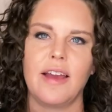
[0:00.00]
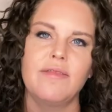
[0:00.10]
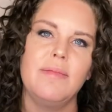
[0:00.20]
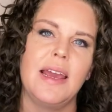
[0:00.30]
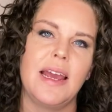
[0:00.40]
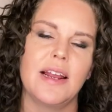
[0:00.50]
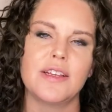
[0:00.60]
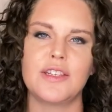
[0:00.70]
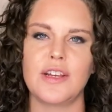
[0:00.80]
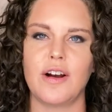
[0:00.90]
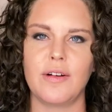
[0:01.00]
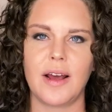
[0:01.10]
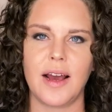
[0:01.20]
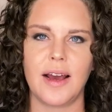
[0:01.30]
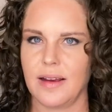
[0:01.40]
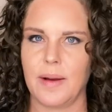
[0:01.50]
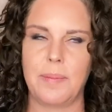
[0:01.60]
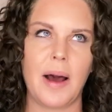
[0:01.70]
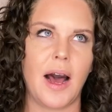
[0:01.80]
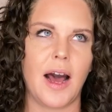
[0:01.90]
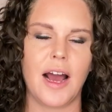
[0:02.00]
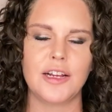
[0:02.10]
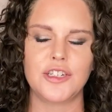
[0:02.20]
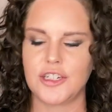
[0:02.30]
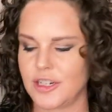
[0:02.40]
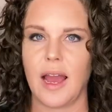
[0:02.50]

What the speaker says: I've made a soda, a posh,